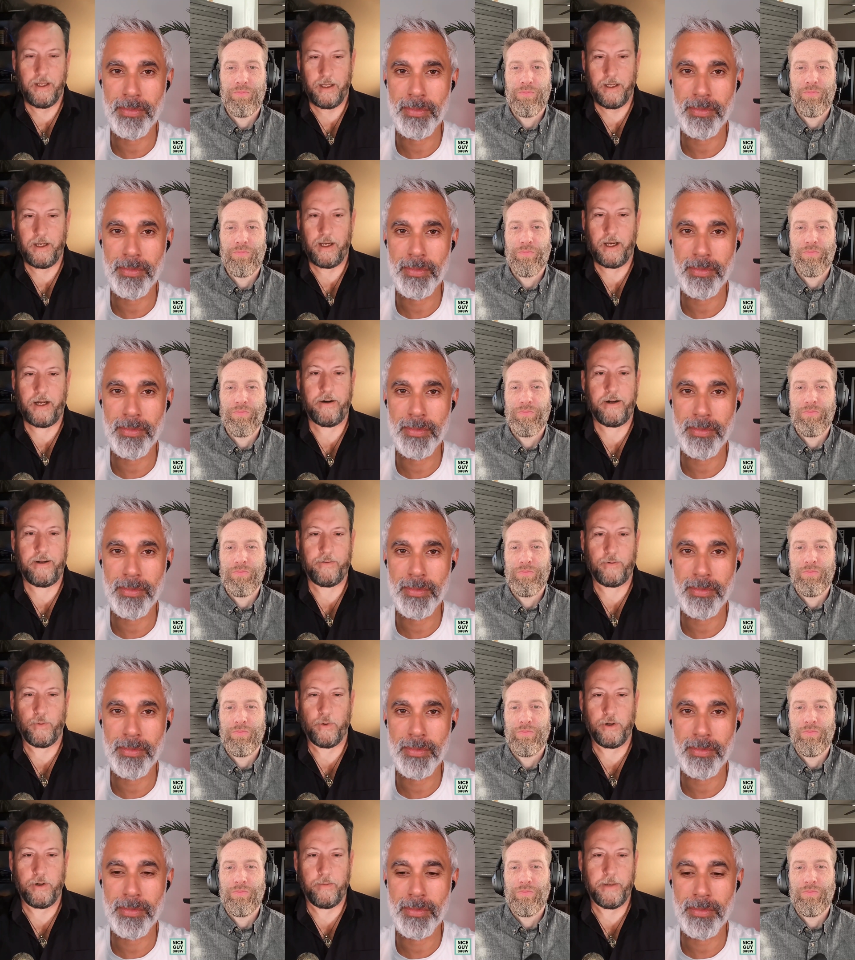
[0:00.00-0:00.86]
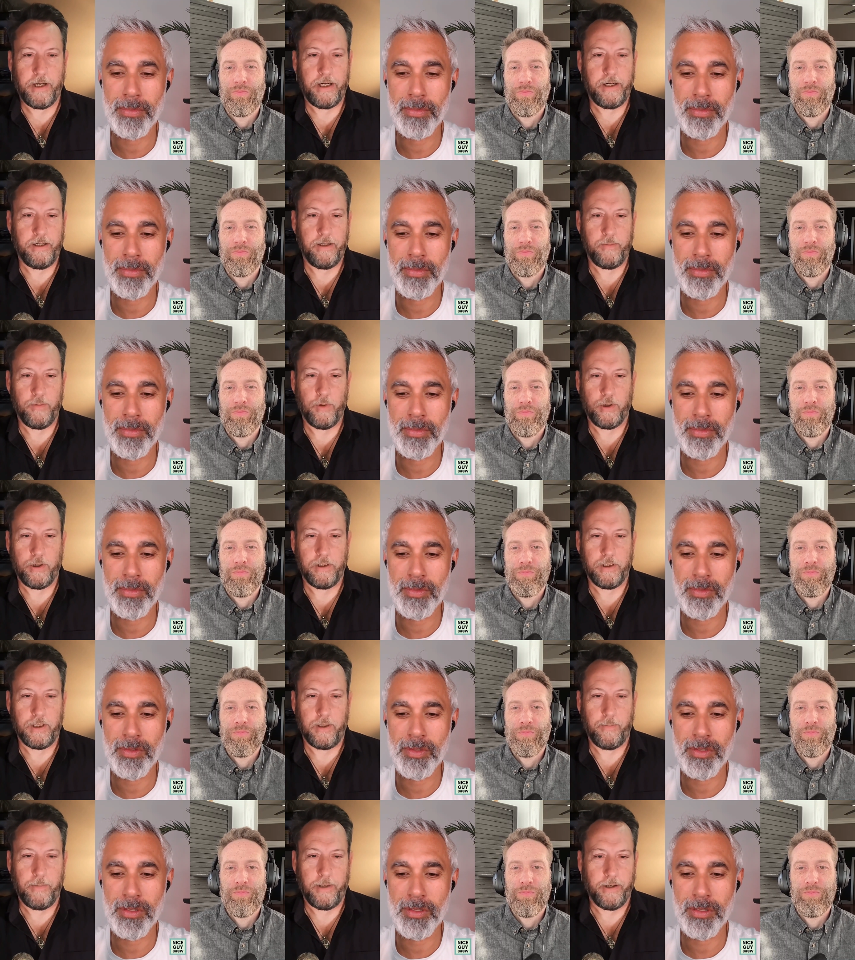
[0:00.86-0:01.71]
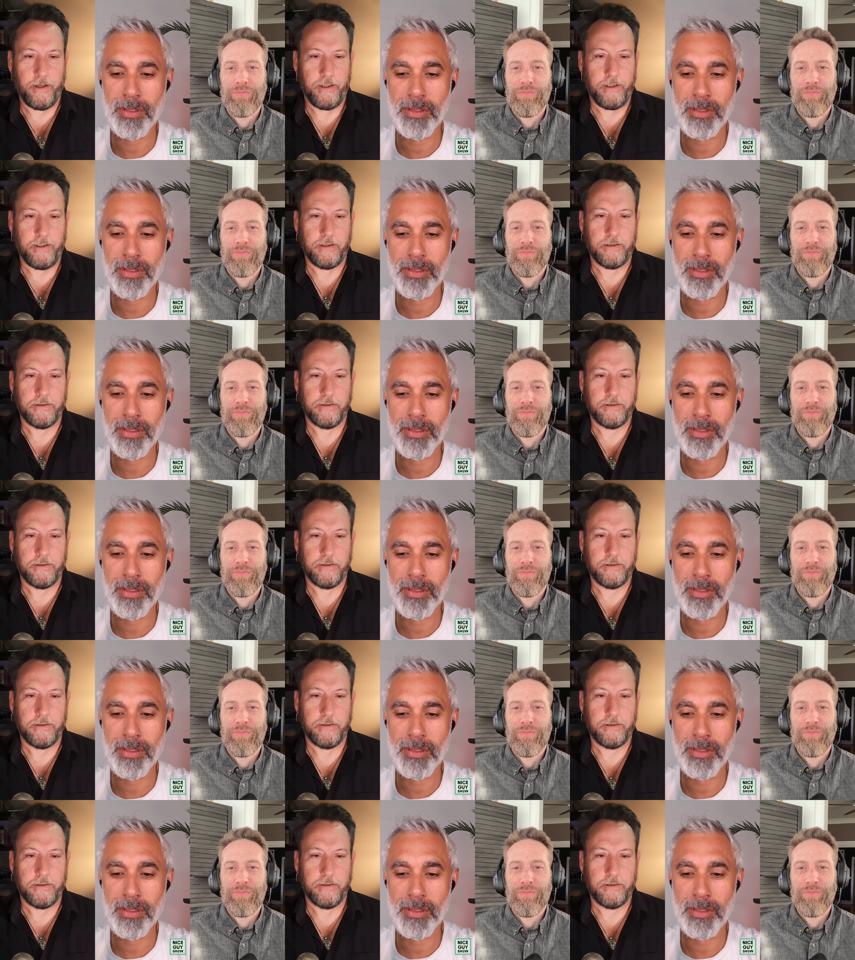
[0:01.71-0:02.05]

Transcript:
Speaker 1: I don't have to worry about it anymore. I'm married.